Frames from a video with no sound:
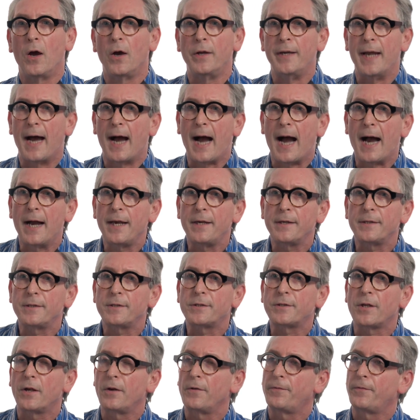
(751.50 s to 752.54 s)
an
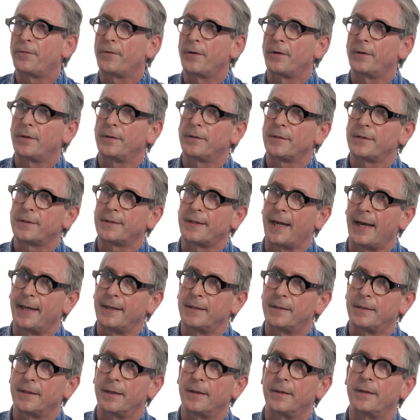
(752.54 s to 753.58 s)
iron-sulfur
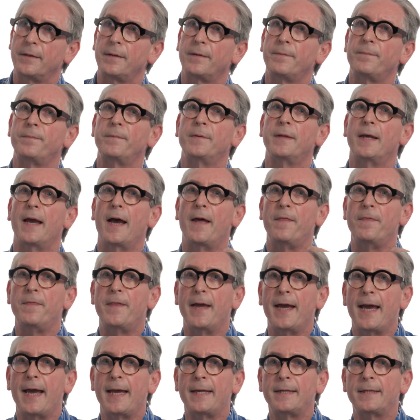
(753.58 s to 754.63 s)
center and
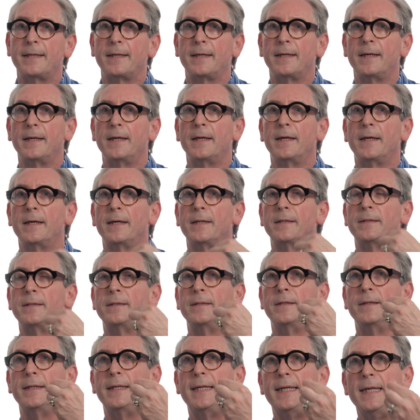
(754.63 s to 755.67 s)
then
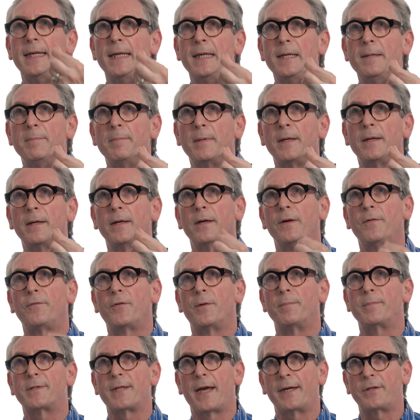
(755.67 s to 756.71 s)
the heme
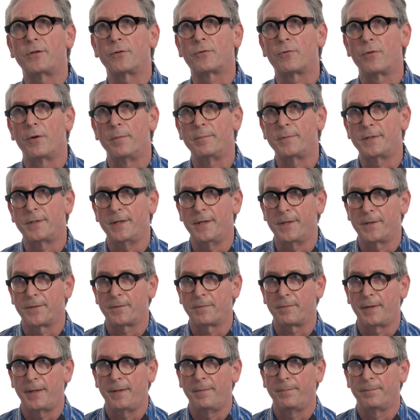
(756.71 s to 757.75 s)
from cytochrome
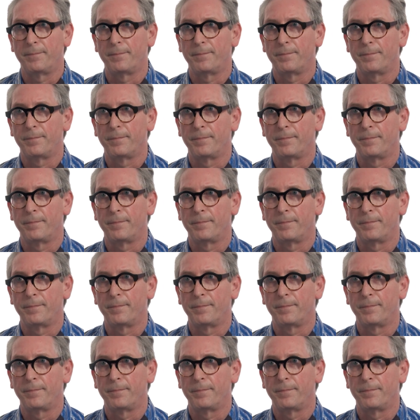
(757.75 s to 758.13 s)
C1.